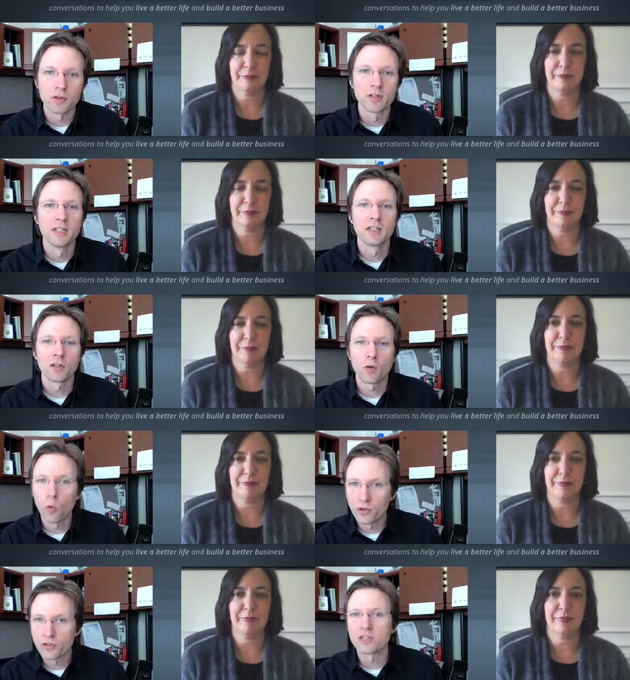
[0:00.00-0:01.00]
Speaker 1: one of your
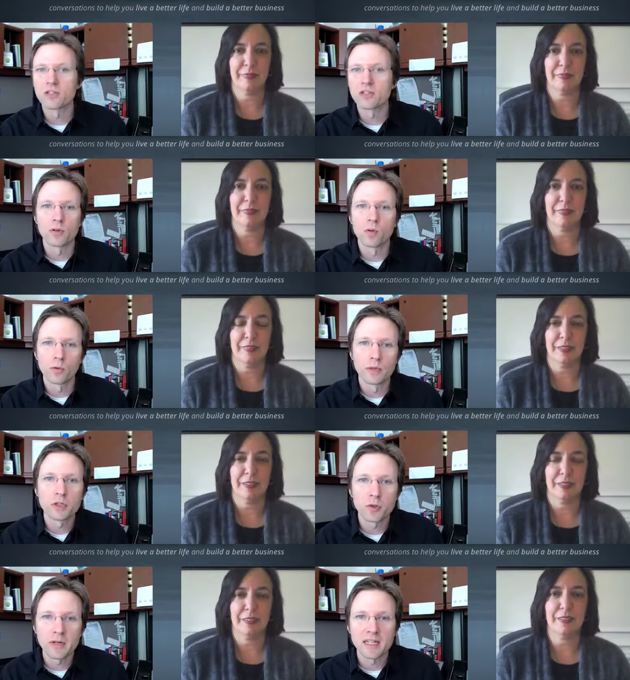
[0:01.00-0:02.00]
courses or, or
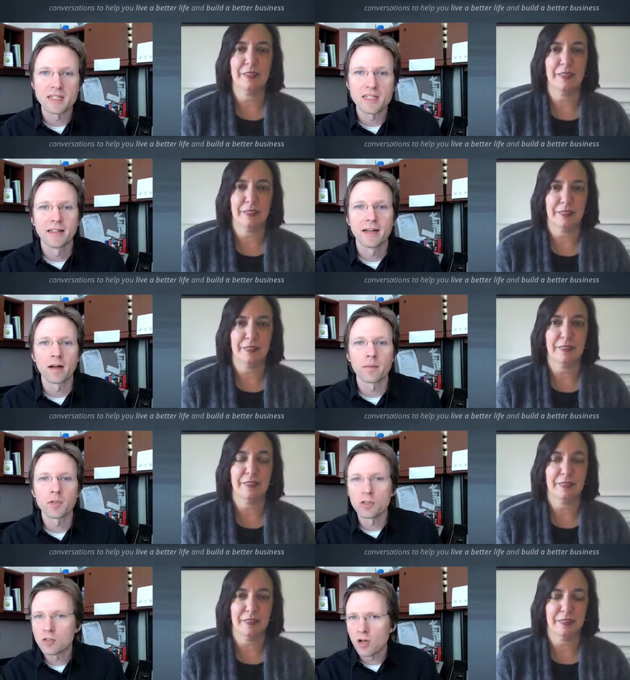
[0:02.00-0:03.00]
retreats?
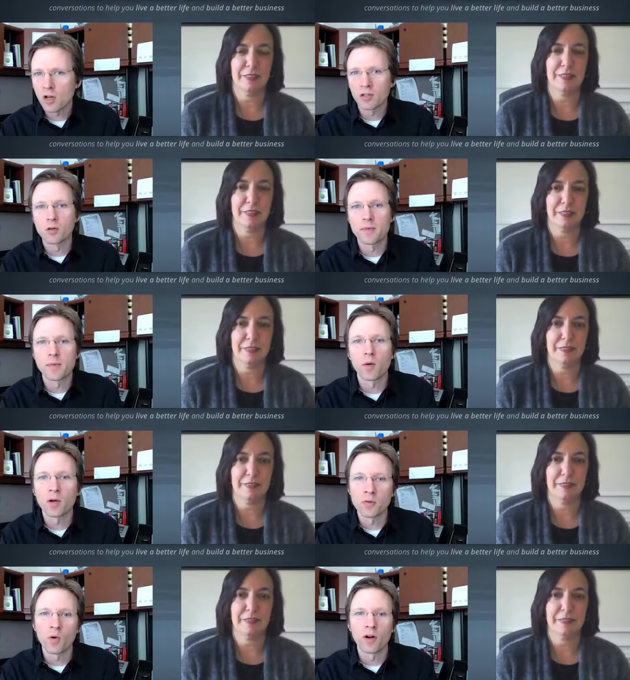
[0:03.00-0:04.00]
Um, can you talk a little bit
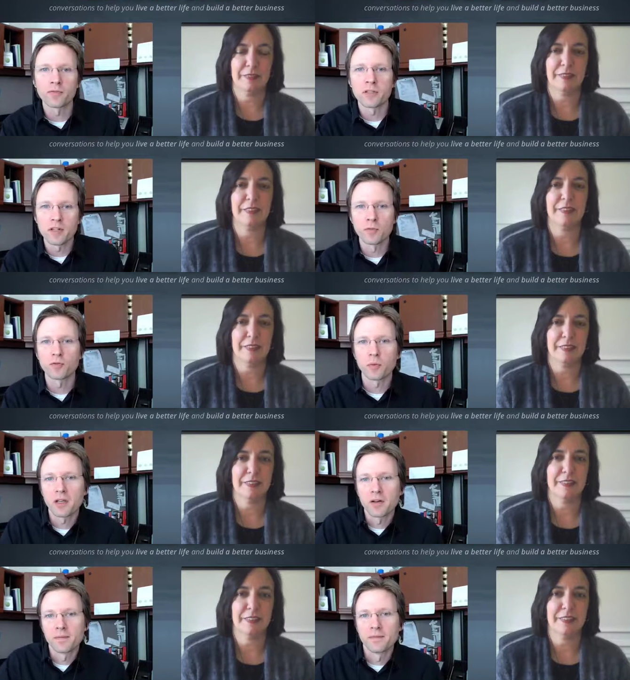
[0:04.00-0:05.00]
about what you offer there
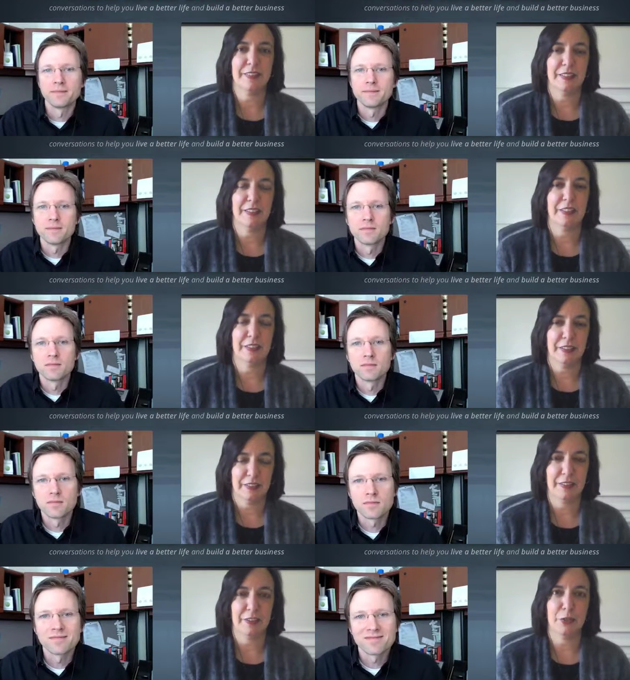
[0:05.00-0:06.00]
before we go?
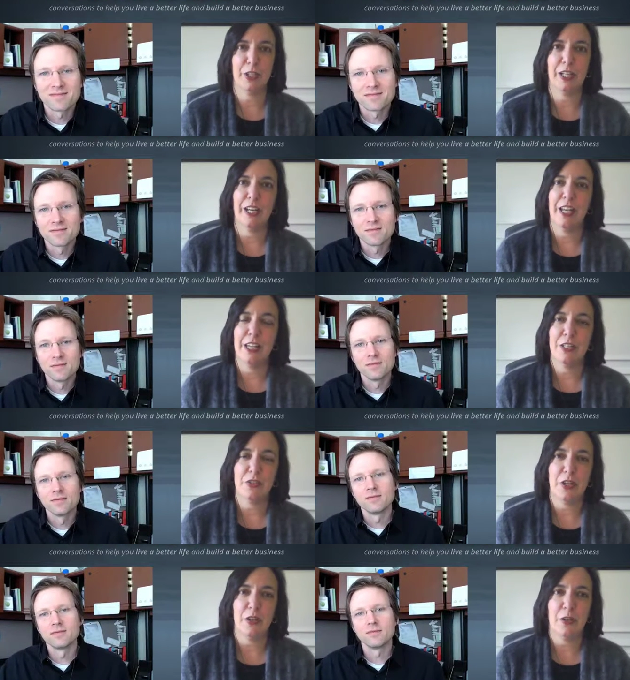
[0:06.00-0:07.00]
Speaker 2: Sure.
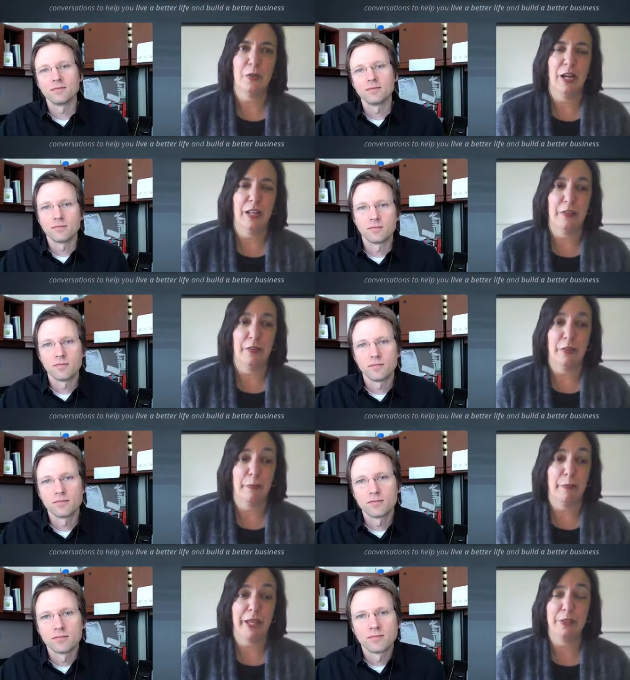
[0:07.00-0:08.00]
So uh, the
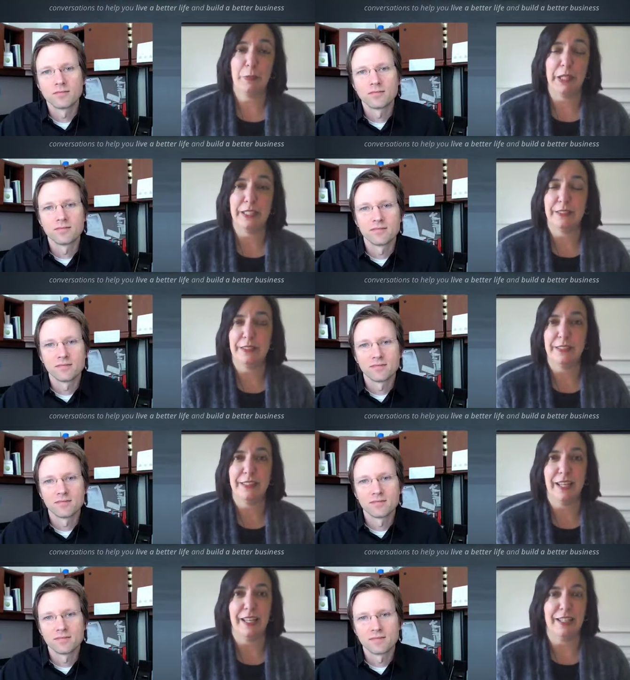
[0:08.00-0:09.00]
best place to
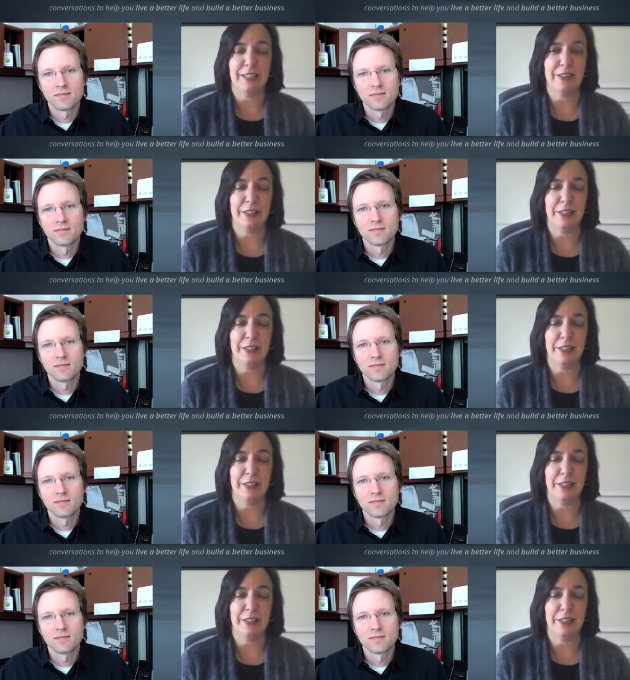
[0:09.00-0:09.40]
see that is